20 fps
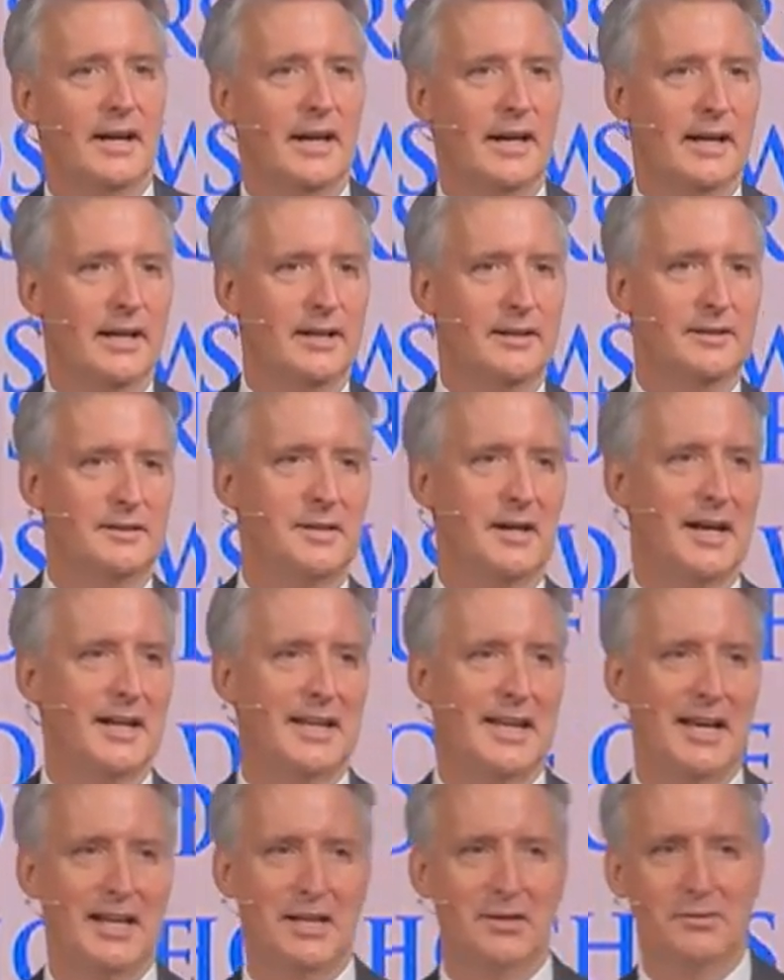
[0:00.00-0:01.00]
and I
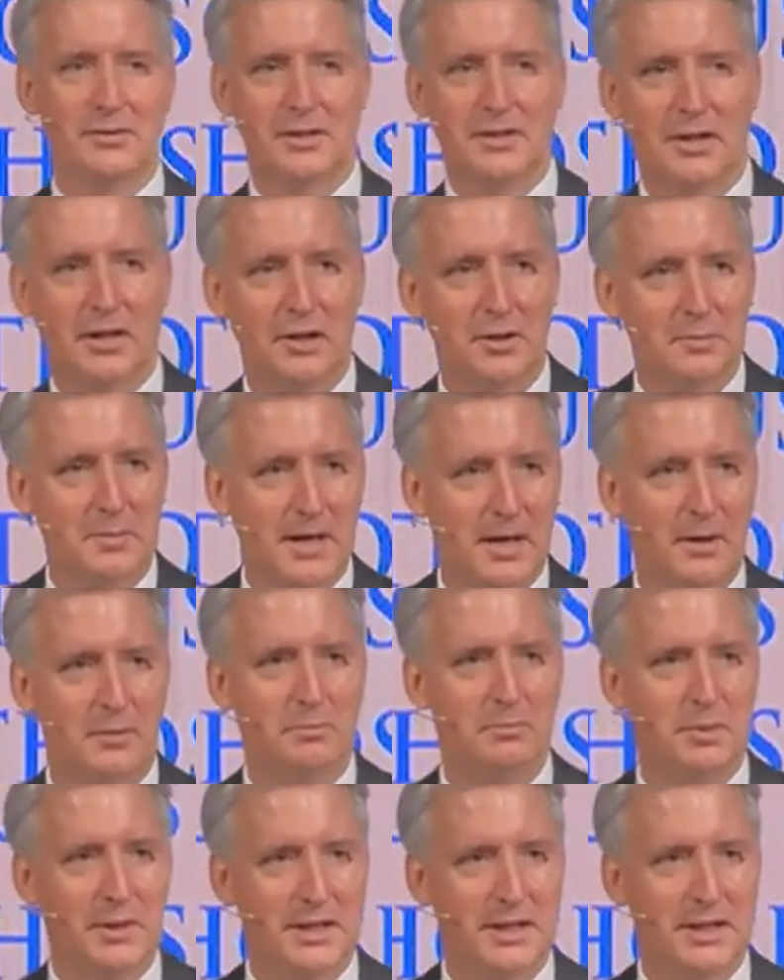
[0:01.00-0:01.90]
can't give you the dollar amount,